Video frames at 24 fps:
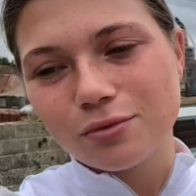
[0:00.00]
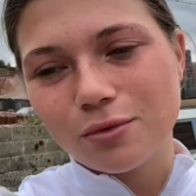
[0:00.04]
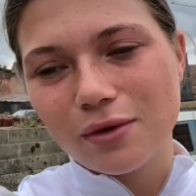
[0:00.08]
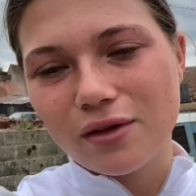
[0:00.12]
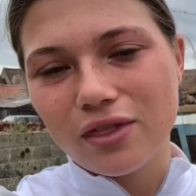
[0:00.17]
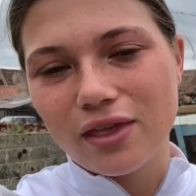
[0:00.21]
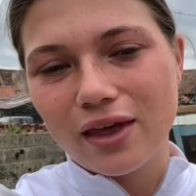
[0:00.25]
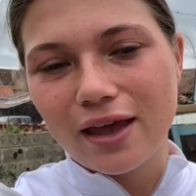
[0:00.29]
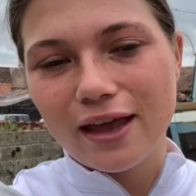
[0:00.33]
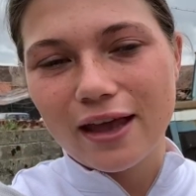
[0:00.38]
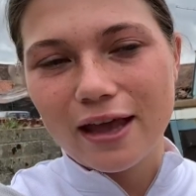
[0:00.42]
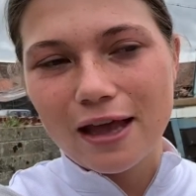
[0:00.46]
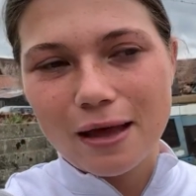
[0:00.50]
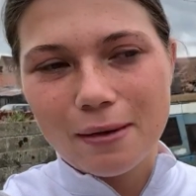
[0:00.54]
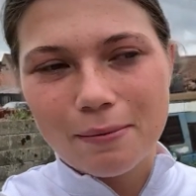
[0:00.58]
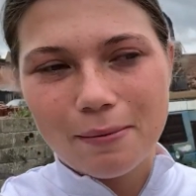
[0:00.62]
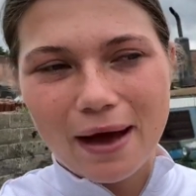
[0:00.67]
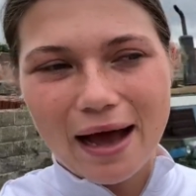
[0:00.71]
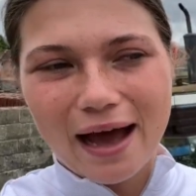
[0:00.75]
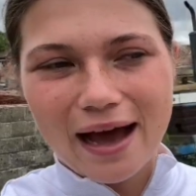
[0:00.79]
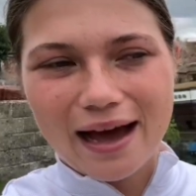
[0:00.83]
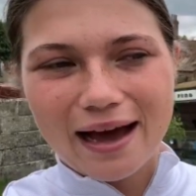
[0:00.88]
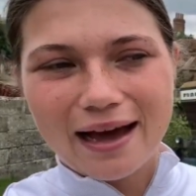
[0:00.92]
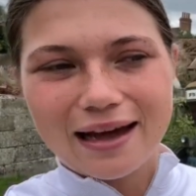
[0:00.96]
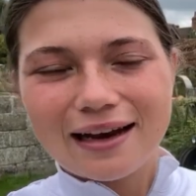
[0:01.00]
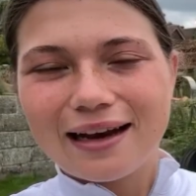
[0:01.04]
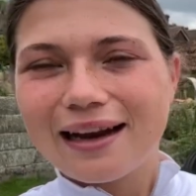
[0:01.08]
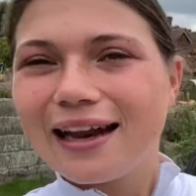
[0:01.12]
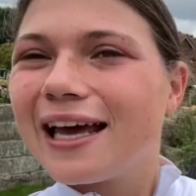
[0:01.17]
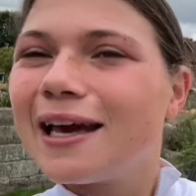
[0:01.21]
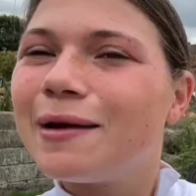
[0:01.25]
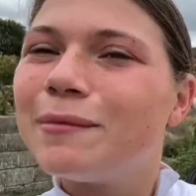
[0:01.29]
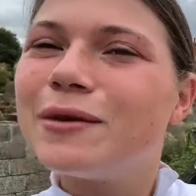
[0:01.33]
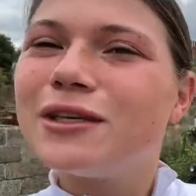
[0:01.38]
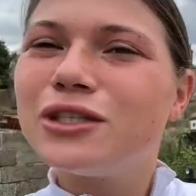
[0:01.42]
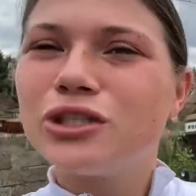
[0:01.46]
with him and let
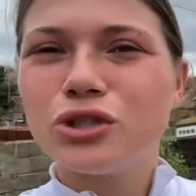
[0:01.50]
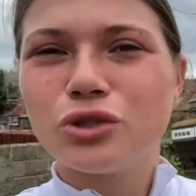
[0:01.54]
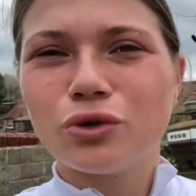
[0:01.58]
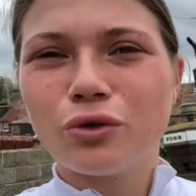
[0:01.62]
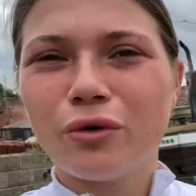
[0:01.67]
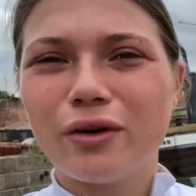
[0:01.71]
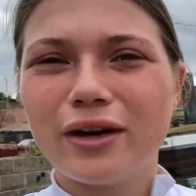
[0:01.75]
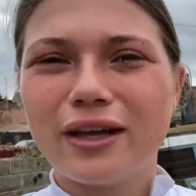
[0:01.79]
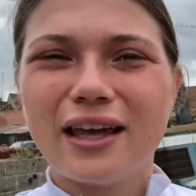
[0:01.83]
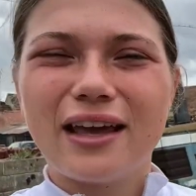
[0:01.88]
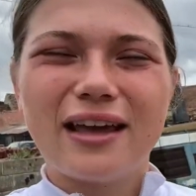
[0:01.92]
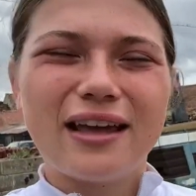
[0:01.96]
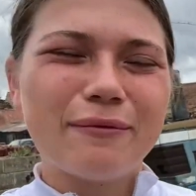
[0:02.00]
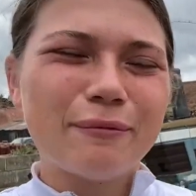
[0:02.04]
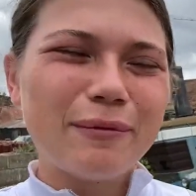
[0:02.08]
him enjoy it,